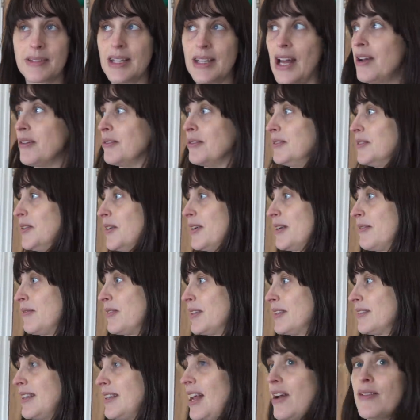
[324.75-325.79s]
No, not
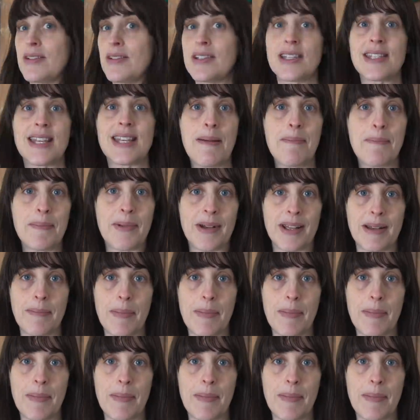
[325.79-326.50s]
even, no, December.